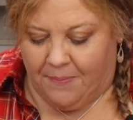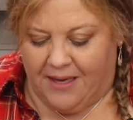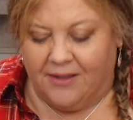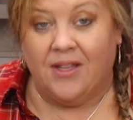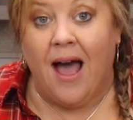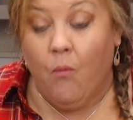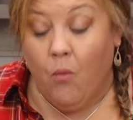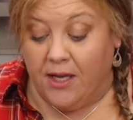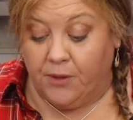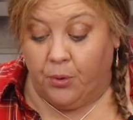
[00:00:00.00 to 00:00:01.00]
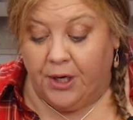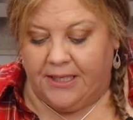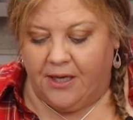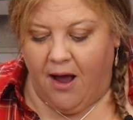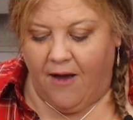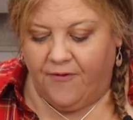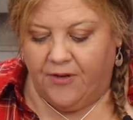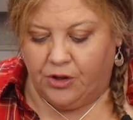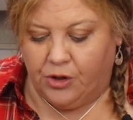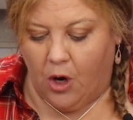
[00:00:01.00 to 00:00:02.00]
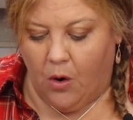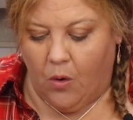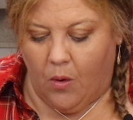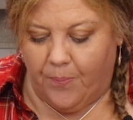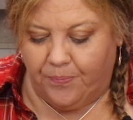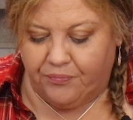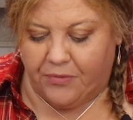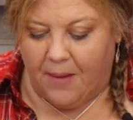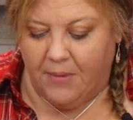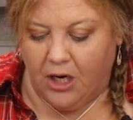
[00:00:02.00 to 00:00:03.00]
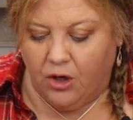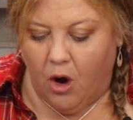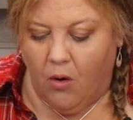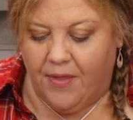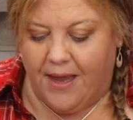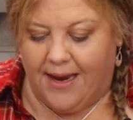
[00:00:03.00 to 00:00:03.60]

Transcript: because that was pretty tough, so I'm gonna go on